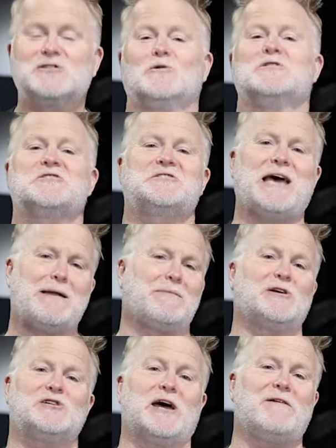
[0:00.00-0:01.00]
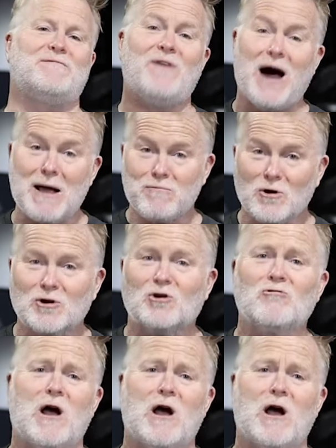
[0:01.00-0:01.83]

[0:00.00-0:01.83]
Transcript: to establish a vibrant,